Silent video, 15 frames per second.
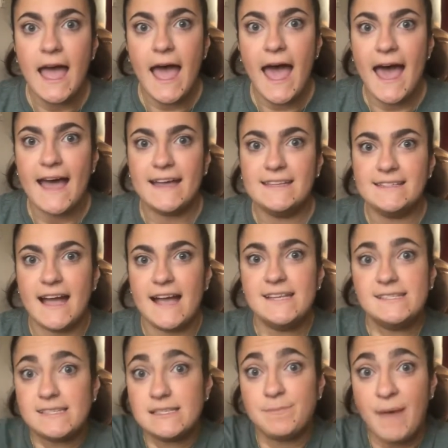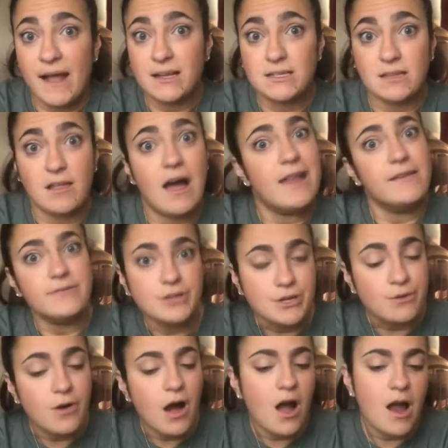as I suspect a lot of
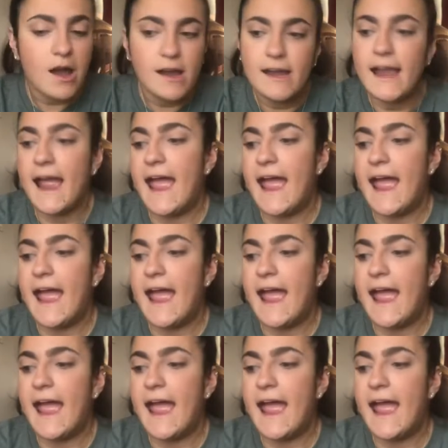you are,